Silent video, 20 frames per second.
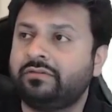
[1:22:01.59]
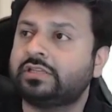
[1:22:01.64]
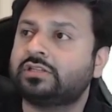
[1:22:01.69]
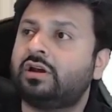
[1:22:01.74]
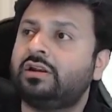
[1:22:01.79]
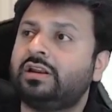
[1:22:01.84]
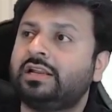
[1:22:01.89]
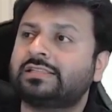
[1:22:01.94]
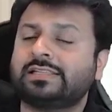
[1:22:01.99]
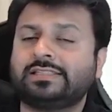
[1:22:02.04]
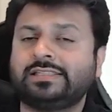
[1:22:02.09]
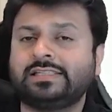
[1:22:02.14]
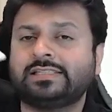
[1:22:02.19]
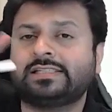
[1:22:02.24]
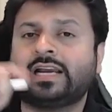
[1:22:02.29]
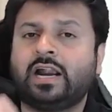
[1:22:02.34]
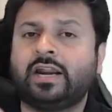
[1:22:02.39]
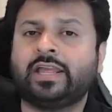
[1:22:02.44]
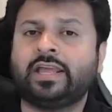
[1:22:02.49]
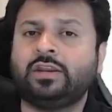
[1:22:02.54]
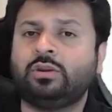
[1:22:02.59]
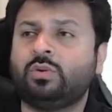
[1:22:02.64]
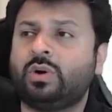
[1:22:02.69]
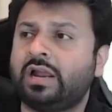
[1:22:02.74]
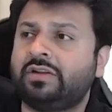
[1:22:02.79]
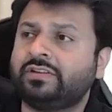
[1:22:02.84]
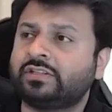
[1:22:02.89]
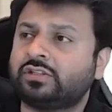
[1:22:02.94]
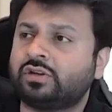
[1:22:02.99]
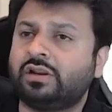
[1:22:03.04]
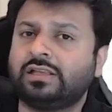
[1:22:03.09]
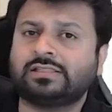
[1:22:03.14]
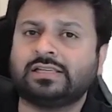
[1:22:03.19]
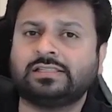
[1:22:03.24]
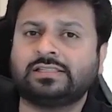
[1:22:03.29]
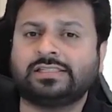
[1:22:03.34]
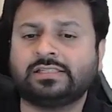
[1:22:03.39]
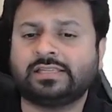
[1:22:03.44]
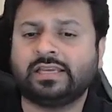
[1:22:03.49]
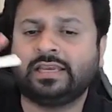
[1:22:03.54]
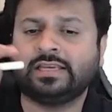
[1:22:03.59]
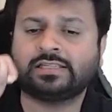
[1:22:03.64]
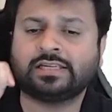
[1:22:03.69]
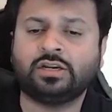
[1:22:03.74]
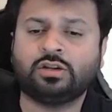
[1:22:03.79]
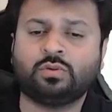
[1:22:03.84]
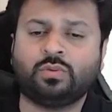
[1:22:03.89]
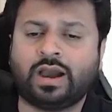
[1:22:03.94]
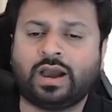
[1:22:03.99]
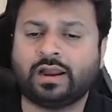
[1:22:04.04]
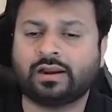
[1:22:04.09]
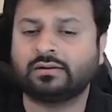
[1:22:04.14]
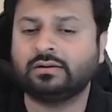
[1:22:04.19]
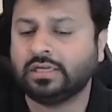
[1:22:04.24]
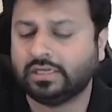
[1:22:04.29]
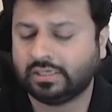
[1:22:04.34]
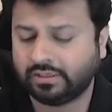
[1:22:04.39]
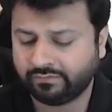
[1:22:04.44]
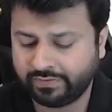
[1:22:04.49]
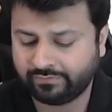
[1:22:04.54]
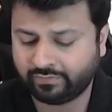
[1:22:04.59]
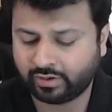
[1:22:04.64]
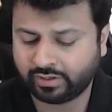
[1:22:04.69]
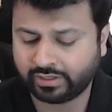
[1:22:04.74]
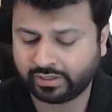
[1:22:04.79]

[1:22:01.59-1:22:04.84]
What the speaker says: which all assessees guardian you are, which all assessees agent you are. We want the